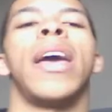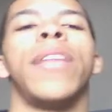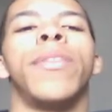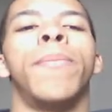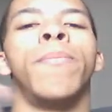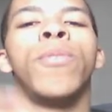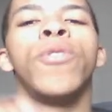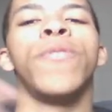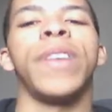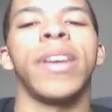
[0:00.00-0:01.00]
And the
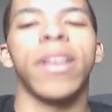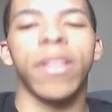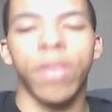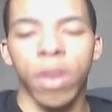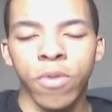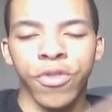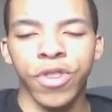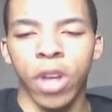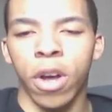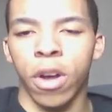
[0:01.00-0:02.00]
movie, those
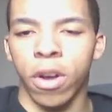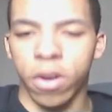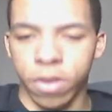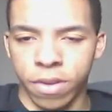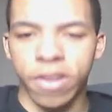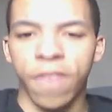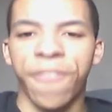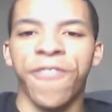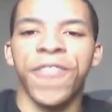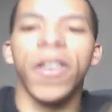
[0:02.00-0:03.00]
songs
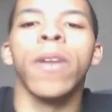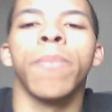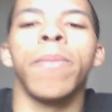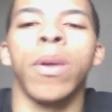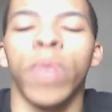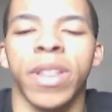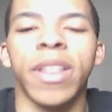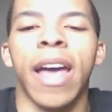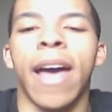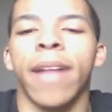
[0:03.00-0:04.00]
filled me with
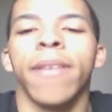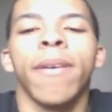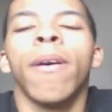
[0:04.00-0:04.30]
that